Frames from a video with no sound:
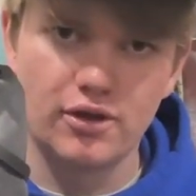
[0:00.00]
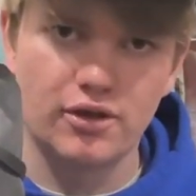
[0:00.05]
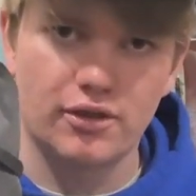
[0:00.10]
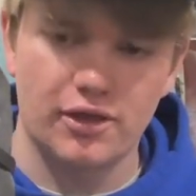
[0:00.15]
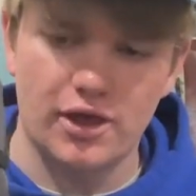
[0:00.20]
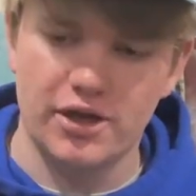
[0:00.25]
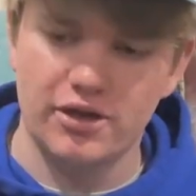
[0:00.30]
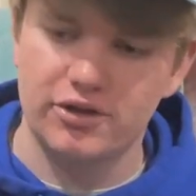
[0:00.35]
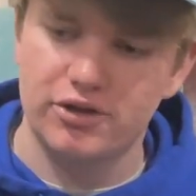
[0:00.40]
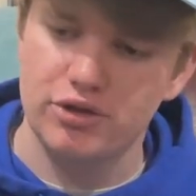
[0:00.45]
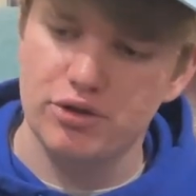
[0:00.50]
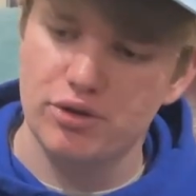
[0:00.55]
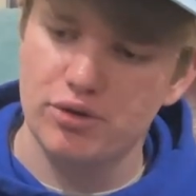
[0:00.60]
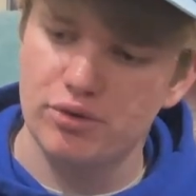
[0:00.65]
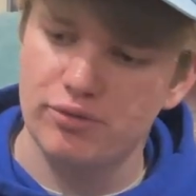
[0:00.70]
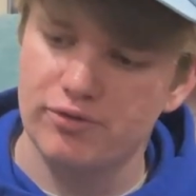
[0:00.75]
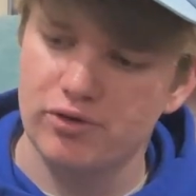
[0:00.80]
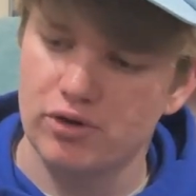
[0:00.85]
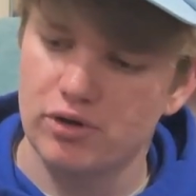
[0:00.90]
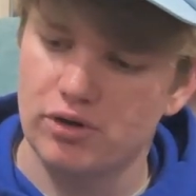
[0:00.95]
Thank
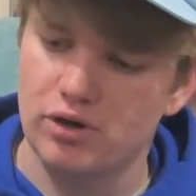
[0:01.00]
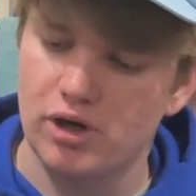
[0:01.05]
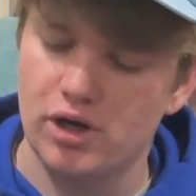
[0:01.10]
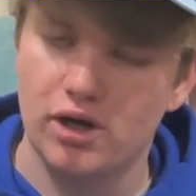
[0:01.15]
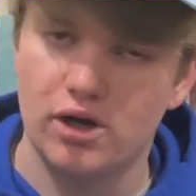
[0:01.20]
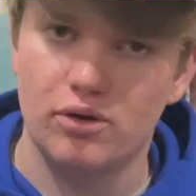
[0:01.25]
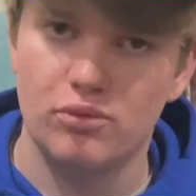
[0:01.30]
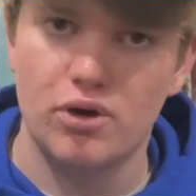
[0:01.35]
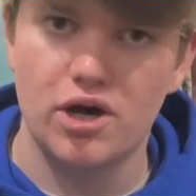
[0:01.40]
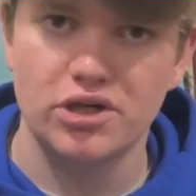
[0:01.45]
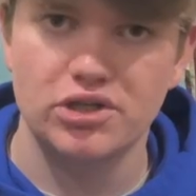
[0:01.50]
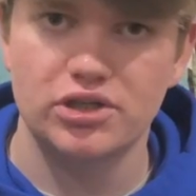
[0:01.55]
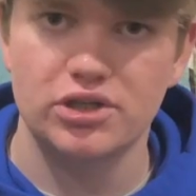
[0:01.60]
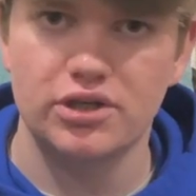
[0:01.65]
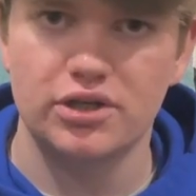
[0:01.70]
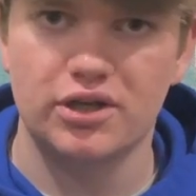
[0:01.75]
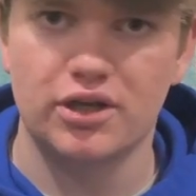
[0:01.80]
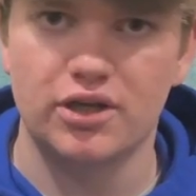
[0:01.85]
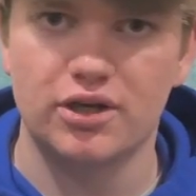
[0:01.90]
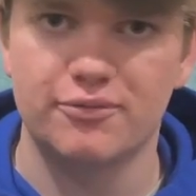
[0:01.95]
you for
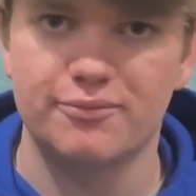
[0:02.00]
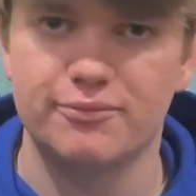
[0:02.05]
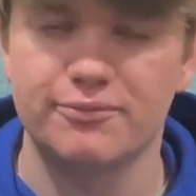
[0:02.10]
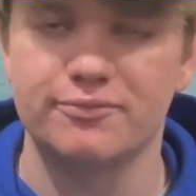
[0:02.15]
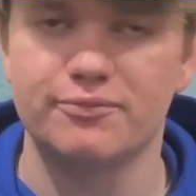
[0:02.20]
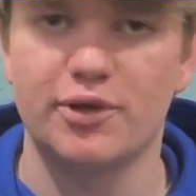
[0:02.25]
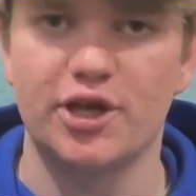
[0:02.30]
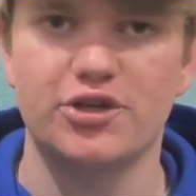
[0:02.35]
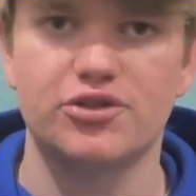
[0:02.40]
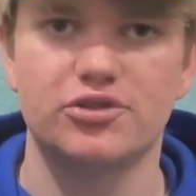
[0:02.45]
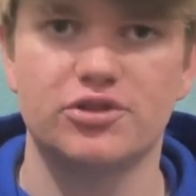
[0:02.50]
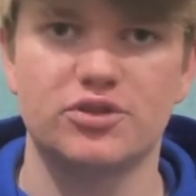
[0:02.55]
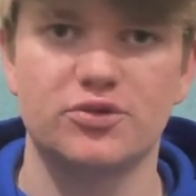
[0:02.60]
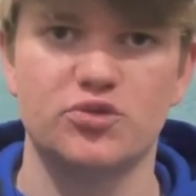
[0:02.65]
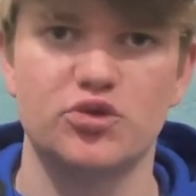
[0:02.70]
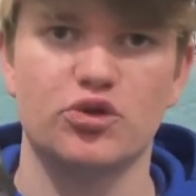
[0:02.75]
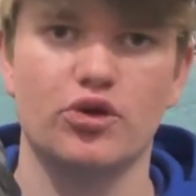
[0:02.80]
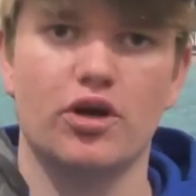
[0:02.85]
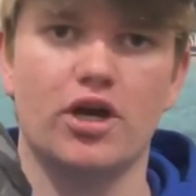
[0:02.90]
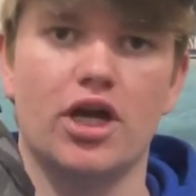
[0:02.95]
watching, and make sure to
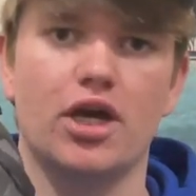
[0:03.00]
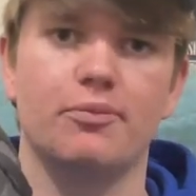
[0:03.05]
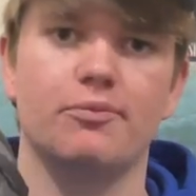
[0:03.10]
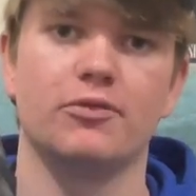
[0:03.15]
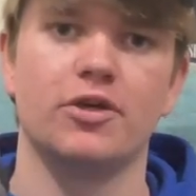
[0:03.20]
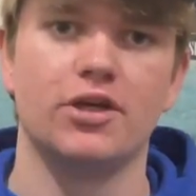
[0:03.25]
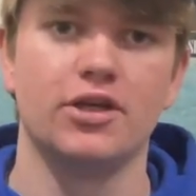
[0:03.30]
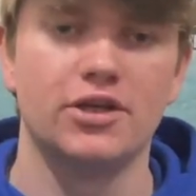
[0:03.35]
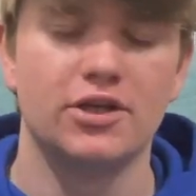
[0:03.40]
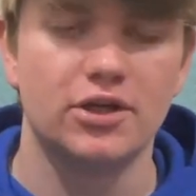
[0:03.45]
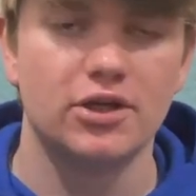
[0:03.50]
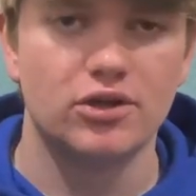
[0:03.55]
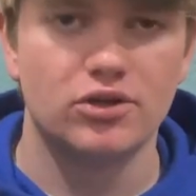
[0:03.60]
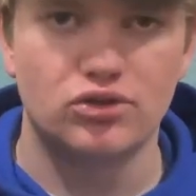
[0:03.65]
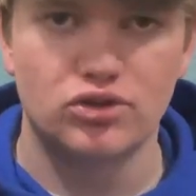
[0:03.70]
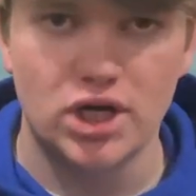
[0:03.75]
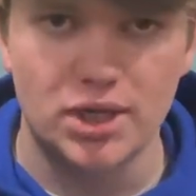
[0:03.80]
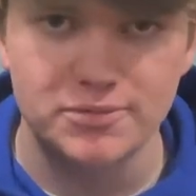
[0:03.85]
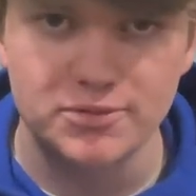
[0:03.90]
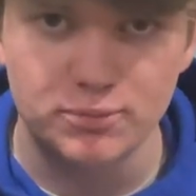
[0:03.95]
subscribe.
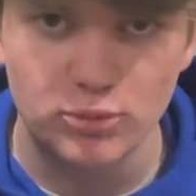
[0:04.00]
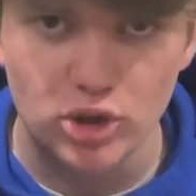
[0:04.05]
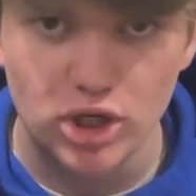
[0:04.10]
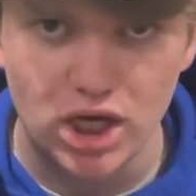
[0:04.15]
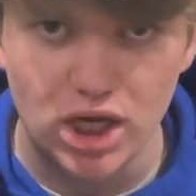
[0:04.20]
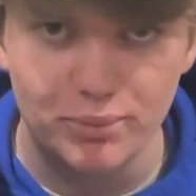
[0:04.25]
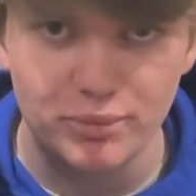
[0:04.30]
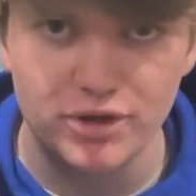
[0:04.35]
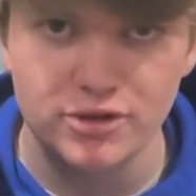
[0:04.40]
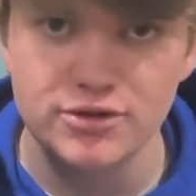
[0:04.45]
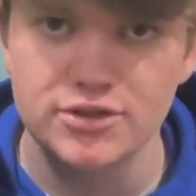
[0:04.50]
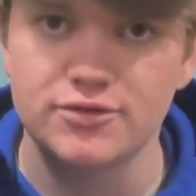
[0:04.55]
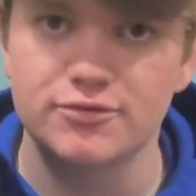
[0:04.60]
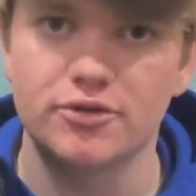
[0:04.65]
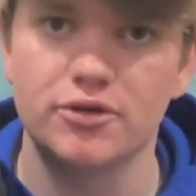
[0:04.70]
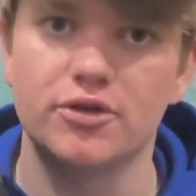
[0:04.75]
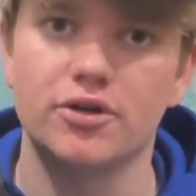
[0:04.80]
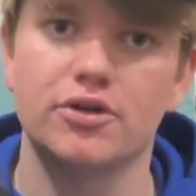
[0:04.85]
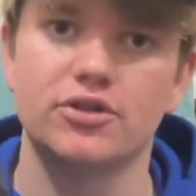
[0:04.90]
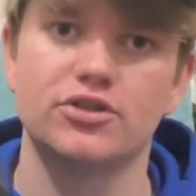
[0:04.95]
Drop some comments
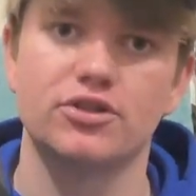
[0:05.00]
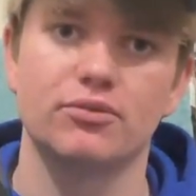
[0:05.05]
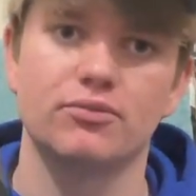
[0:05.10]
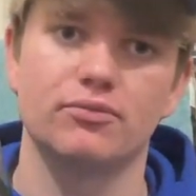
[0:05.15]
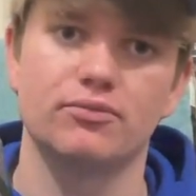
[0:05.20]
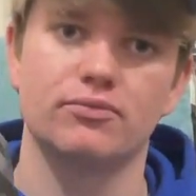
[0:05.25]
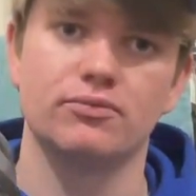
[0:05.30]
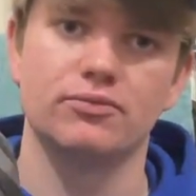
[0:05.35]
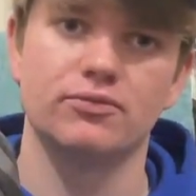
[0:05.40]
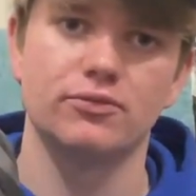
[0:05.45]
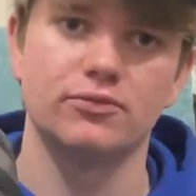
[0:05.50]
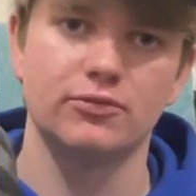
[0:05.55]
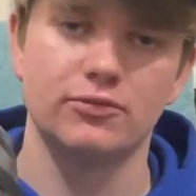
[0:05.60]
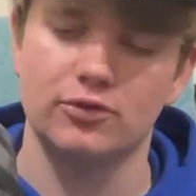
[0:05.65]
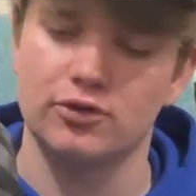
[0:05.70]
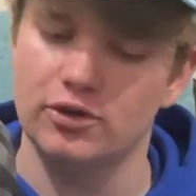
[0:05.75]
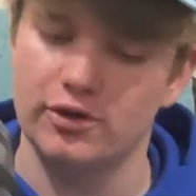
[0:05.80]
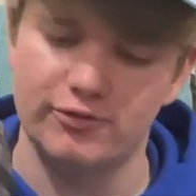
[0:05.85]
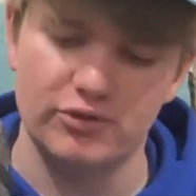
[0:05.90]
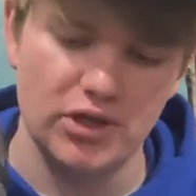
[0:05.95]
or
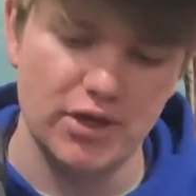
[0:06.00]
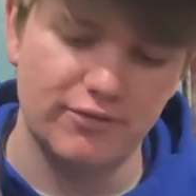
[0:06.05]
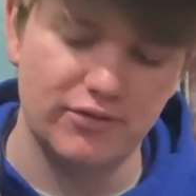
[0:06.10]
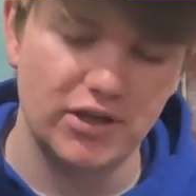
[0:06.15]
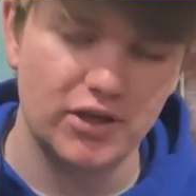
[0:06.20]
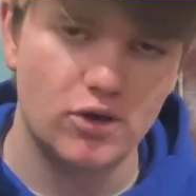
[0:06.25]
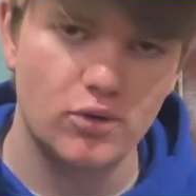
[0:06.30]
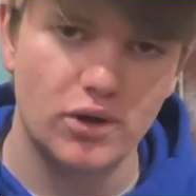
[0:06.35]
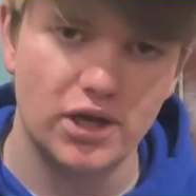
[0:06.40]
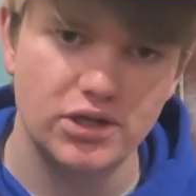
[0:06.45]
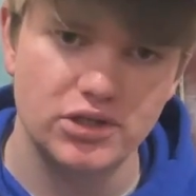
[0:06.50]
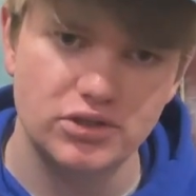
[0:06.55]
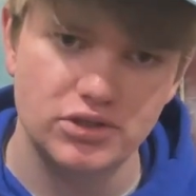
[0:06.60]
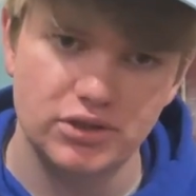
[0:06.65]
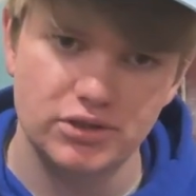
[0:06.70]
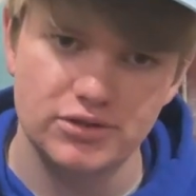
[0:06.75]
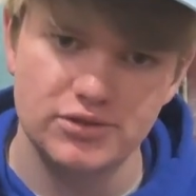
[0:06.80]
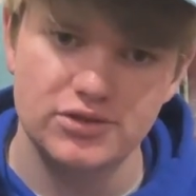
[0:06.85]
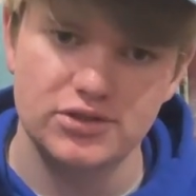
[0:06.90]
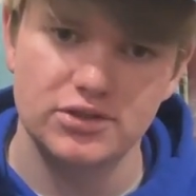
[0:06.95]
if you have any
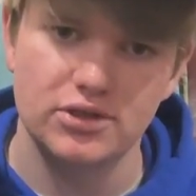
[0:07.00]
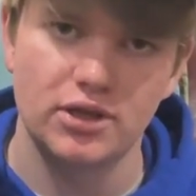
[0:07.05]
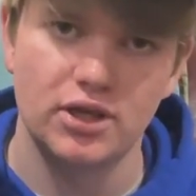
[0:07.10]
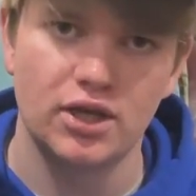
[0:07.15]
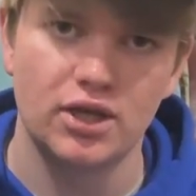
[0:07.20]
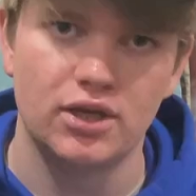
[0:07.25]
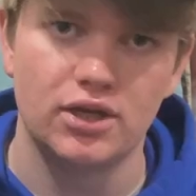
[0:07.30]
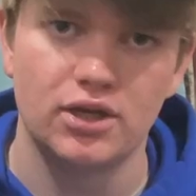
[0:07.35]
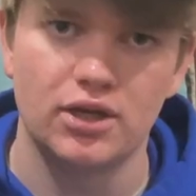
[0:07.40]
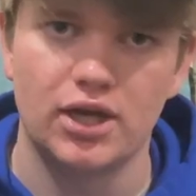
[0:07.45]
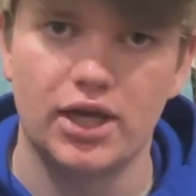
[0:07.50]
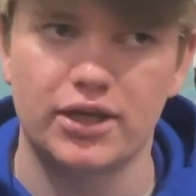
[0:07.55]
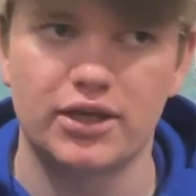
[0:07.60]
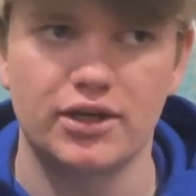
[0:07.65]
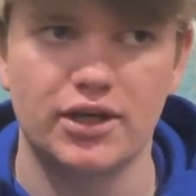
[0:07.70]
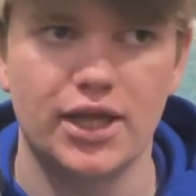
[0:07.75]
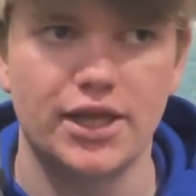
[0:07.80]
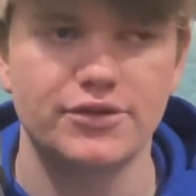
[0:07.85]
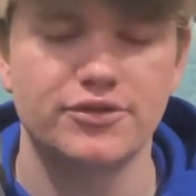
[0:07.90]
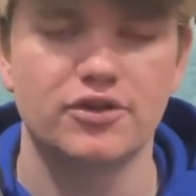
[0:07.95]
questions, I
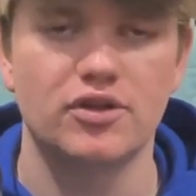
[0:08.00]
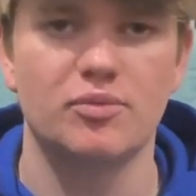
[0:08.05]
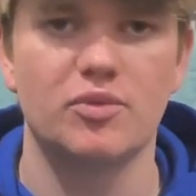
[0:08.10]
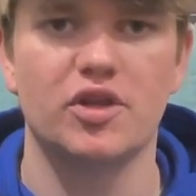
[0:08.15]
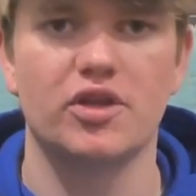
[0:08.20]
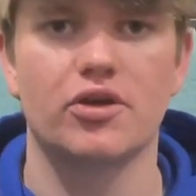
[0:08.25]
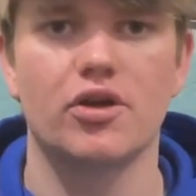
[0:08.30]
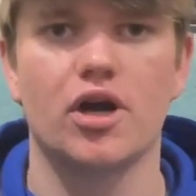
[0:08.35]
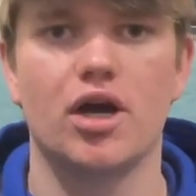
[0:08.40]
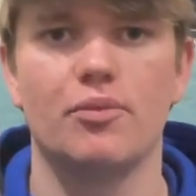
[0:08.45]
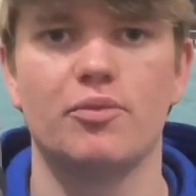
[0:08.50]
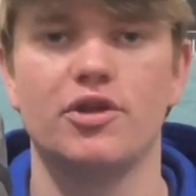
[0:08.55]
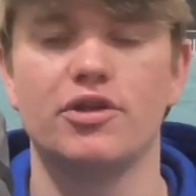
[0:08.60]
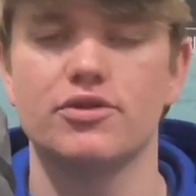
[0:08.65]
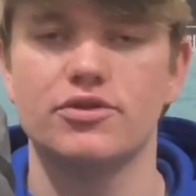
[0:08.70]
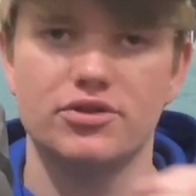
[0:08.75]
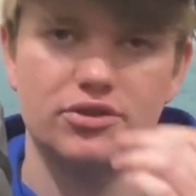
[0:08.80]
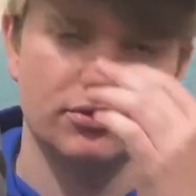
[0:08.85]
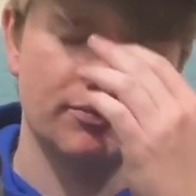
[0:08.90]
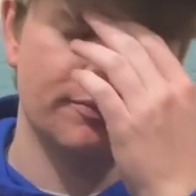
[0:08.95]
can answer them in the
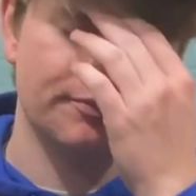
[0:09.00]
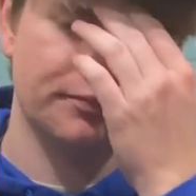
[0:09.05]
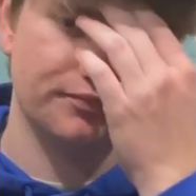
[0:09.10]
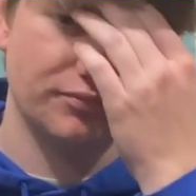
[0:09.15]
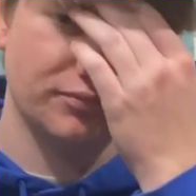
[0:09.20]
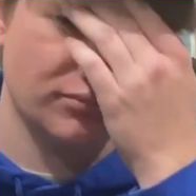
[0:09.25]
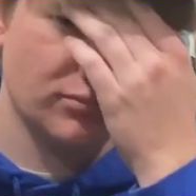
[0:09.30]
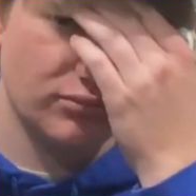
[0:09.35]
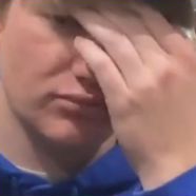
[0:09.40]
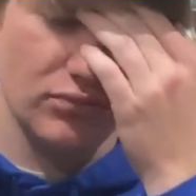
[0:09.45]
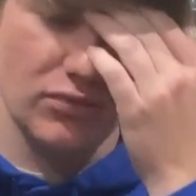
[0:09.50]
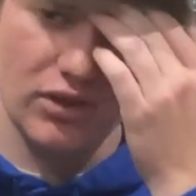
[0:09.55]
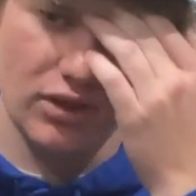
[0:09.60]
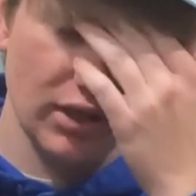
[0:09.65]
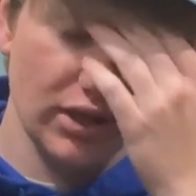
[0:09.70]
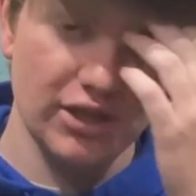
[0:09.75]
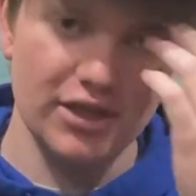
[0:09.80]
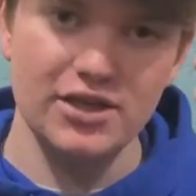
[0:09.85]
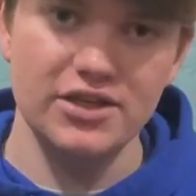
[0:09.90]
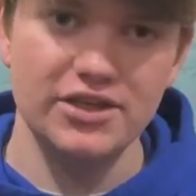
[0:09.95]
comments,
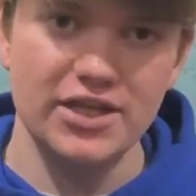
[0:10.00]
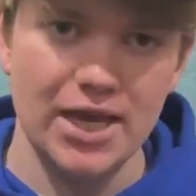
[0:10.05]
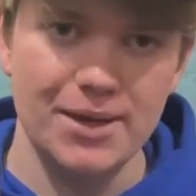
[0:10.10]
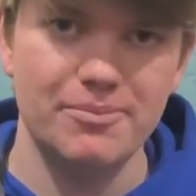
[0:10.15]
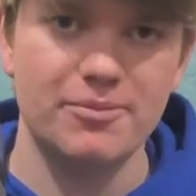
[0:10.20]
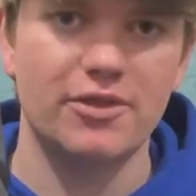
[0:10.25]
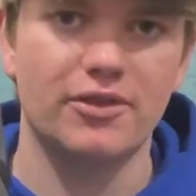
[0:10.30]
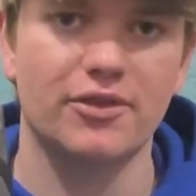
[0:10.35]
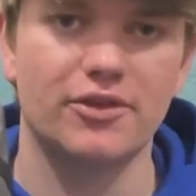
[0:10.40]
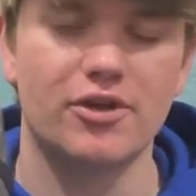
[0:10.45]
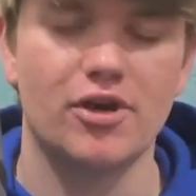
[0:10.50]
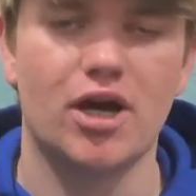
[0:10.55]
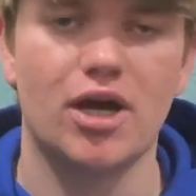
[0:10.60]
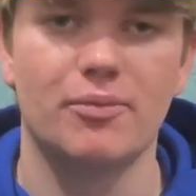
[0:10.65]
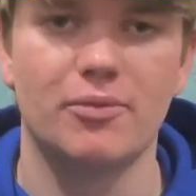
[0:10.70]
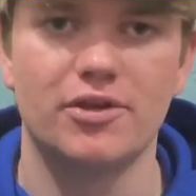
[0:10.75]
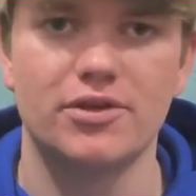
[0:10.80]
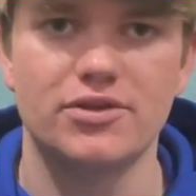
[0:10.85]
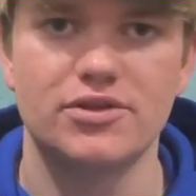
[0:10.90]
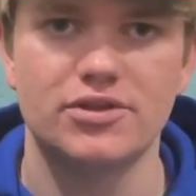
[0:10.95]
in depth in the
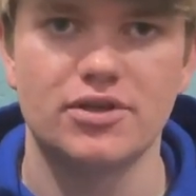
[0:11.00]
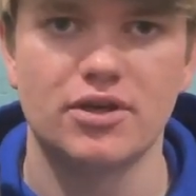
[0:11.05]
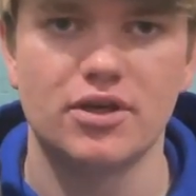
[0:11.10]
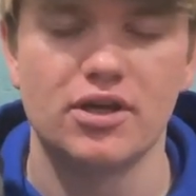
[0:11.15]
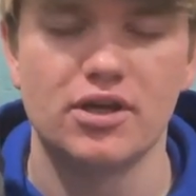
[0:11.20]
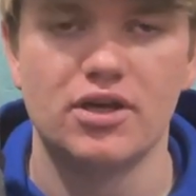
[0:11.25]
comments.